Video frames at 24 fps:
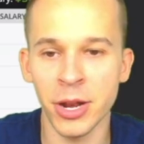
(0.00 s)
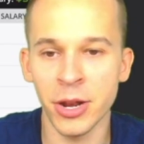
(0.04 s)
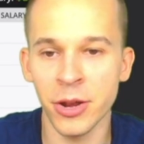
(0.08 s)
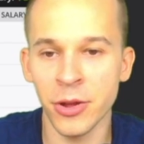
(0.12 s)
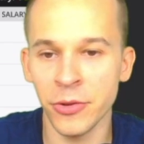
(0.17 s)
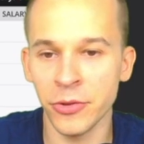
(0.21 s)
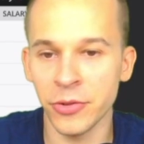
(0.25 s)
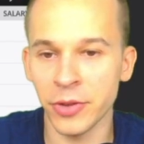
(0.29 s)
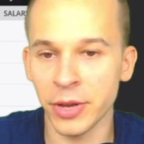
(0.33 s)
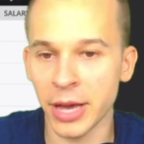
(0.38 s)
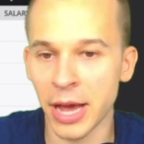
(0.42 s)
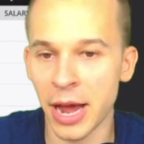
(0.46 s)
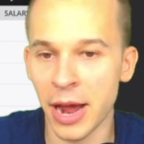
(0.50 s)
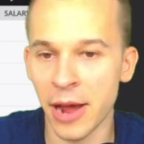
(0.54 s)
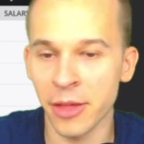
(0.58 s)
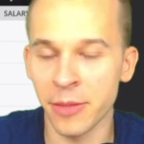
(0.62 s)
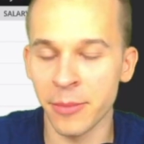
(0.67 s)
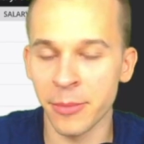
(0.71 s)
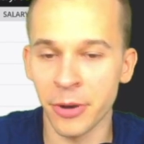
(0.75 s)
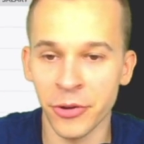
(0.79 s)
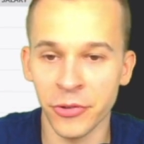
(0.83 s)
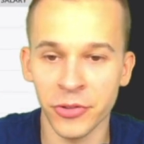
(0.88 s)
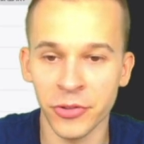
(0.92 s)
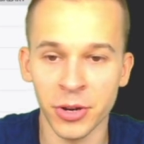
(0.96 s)
news that Kyler
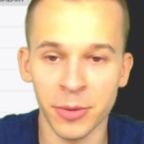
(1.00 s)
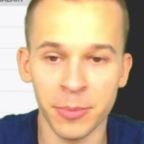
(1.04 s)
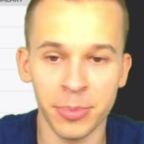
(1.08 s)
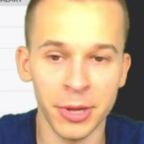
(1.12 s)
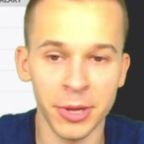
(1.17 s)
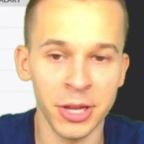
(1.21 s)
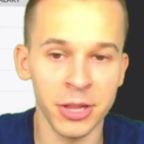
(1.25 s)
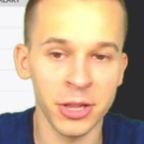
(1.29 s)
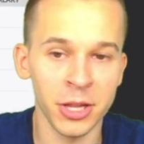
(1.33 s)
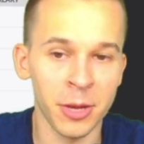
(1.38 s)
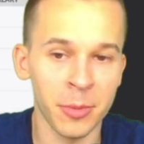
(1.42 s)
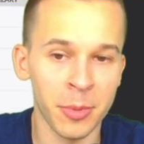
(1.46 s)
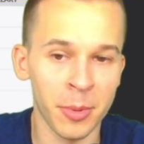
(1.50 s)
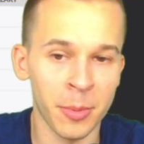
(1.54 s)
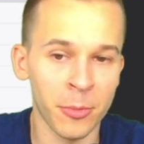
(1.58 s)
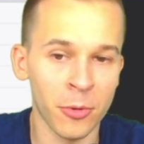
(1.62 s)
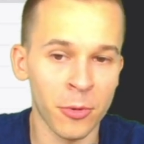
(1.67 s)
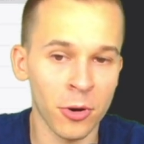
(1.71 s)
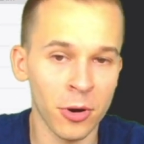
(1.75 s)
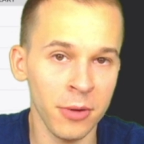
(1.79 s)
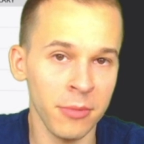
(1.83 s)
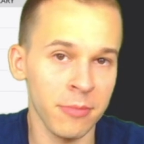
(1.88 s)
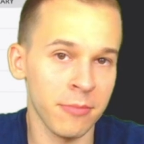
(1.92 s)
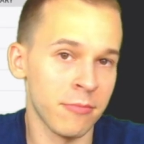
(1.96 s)
Murray is going to play a little bit
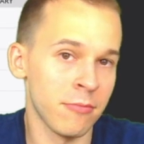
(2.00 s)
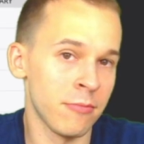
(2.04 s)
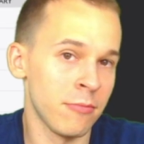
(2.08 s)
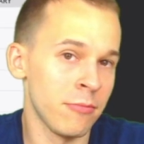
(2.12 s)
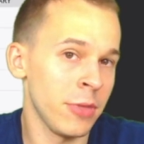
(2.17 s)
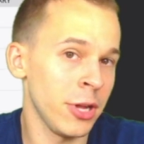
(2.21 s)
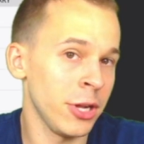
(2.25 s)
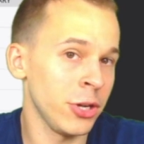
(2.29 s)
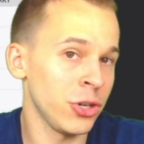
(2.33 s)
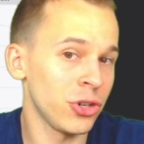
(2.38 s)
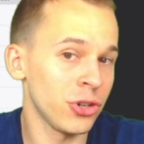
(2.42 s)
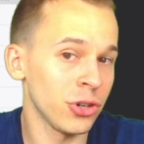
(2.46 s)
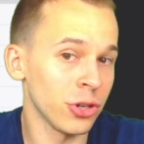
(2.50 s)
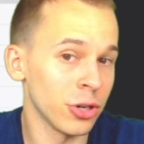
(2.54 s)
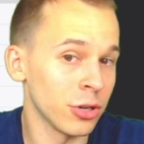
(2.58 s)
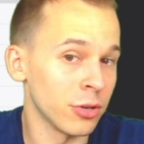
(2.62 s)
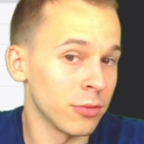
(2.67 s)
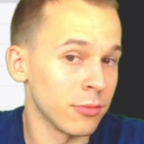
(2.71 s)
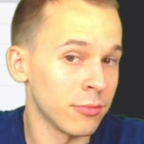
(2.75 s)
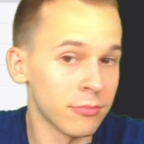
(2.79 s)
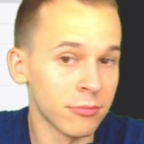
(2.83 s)
more, then sure.